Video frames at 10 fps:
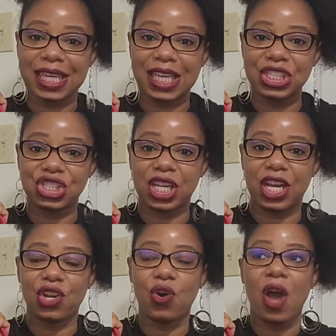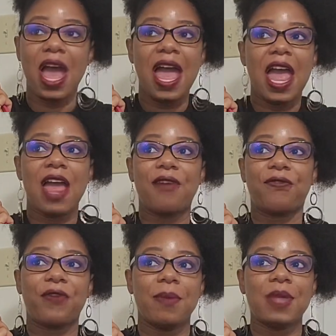King's channel, and
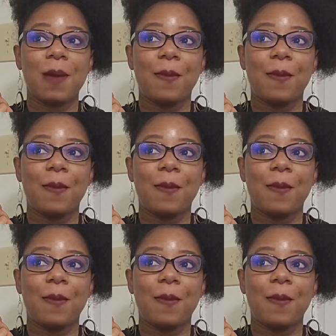from that